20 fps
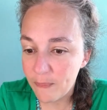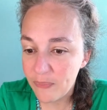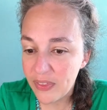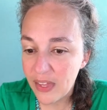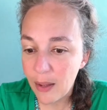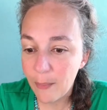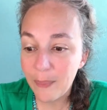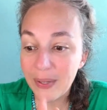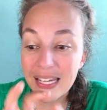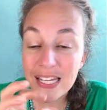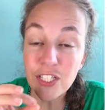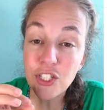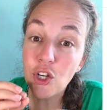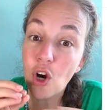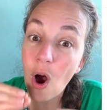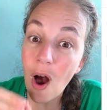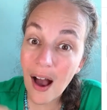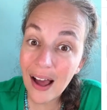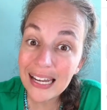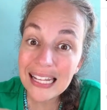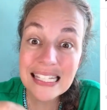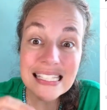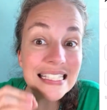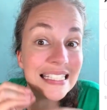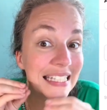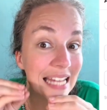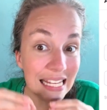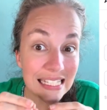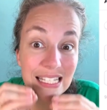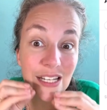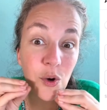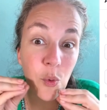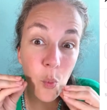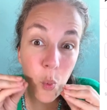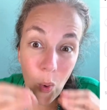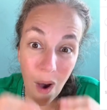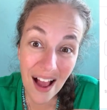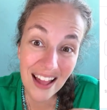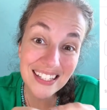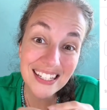because your audience doesn't
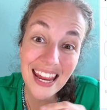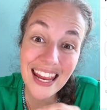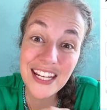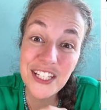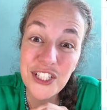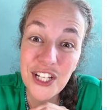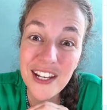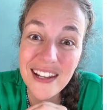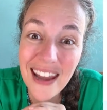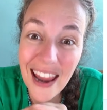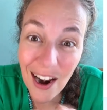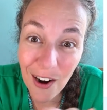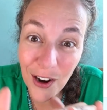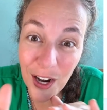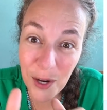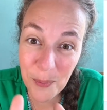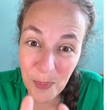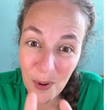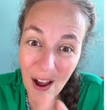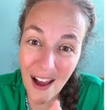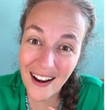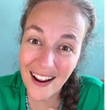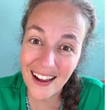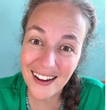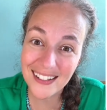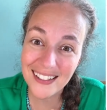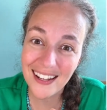want a generic product.